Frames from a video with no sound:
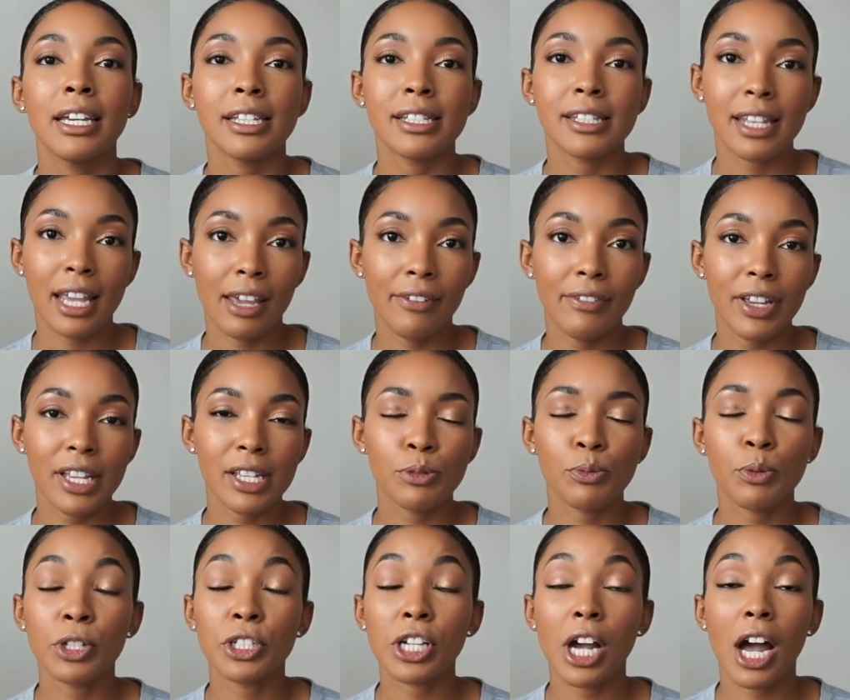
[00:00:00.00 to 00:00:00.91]

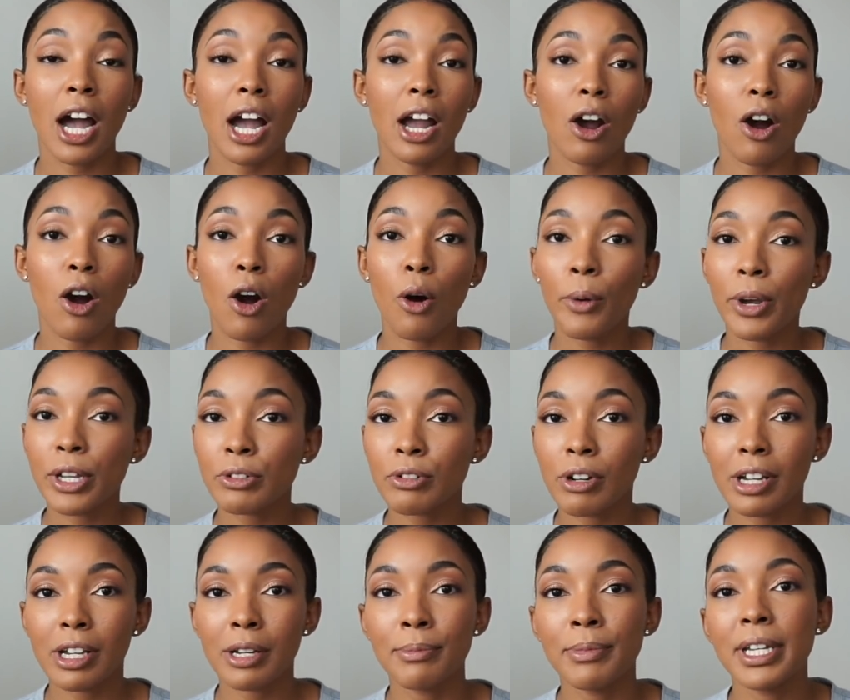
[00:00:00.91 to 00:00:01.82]
savings, which I always
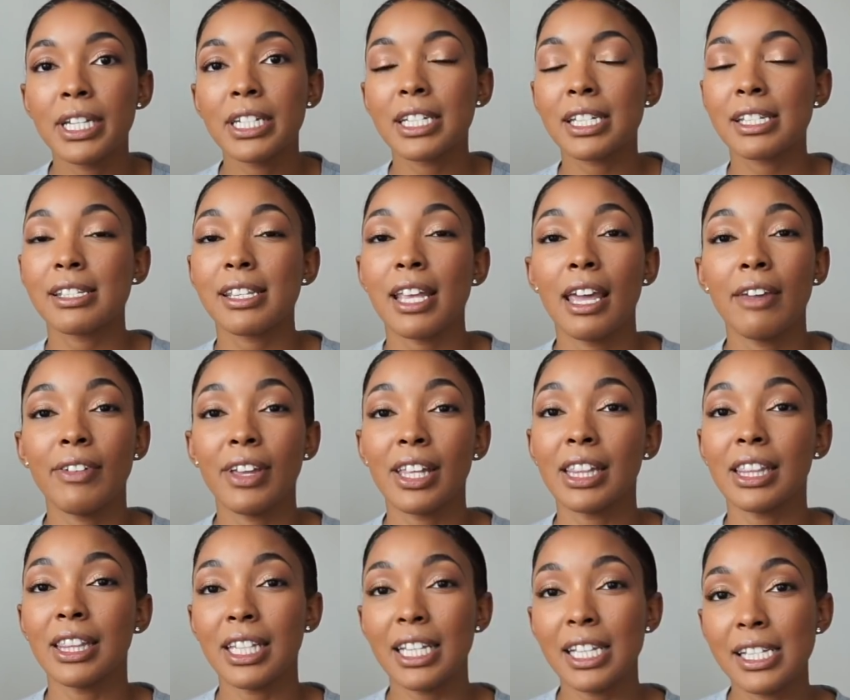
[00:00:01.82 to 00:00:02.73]
recommend to save
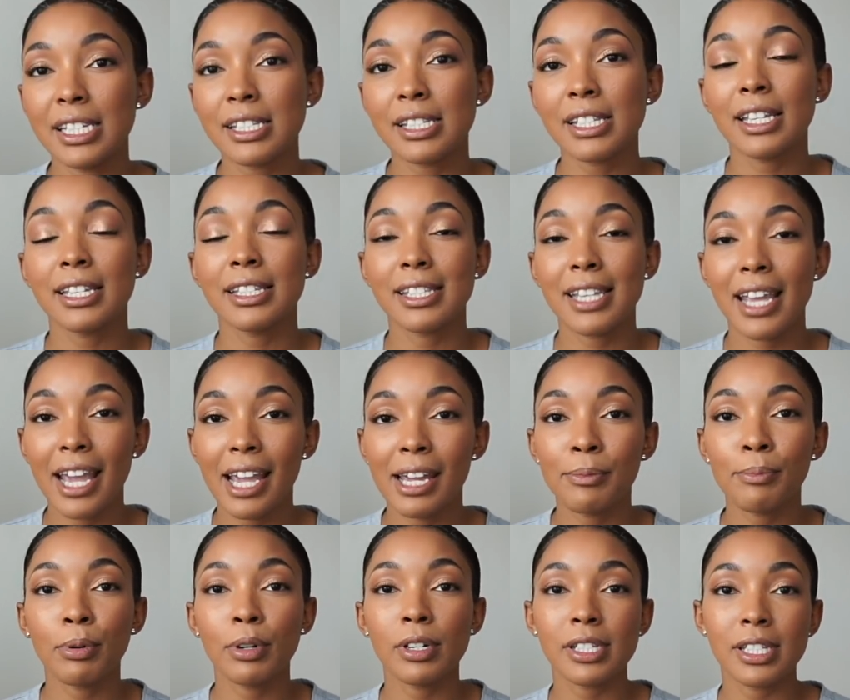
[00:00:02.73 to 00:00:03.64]
at least
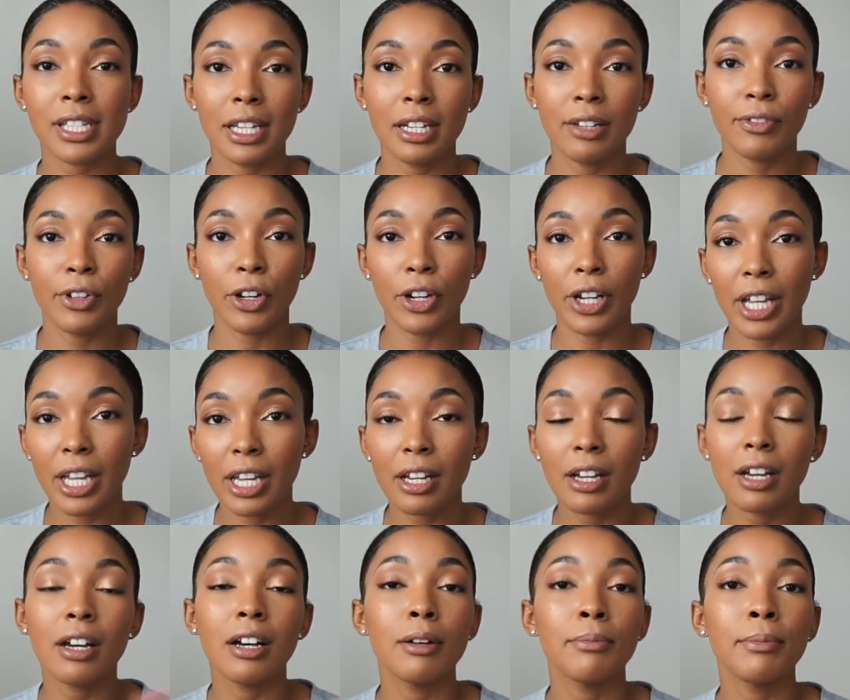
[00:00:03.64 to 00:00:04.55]
ten percent of your
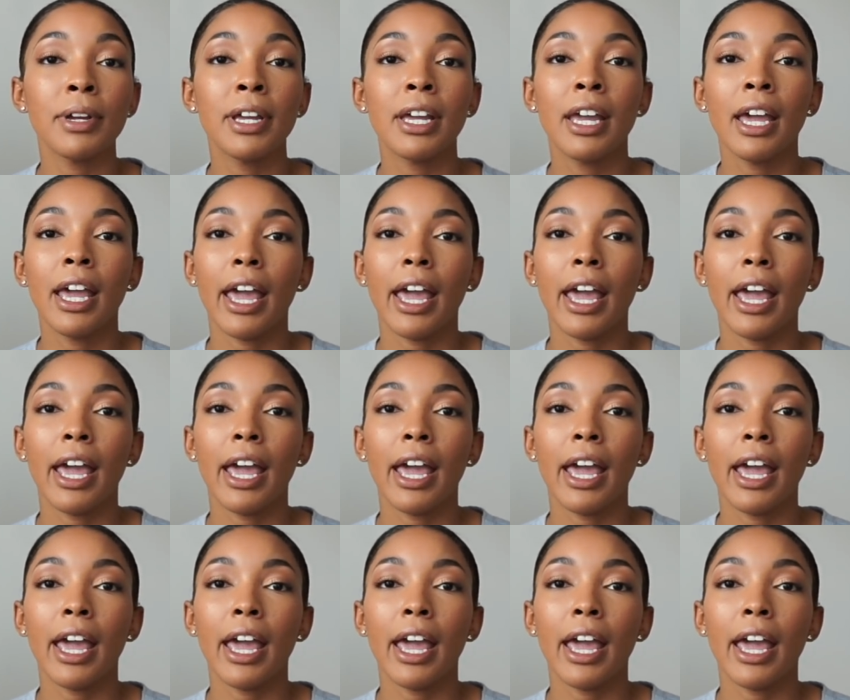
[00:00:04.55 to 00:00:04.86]
income.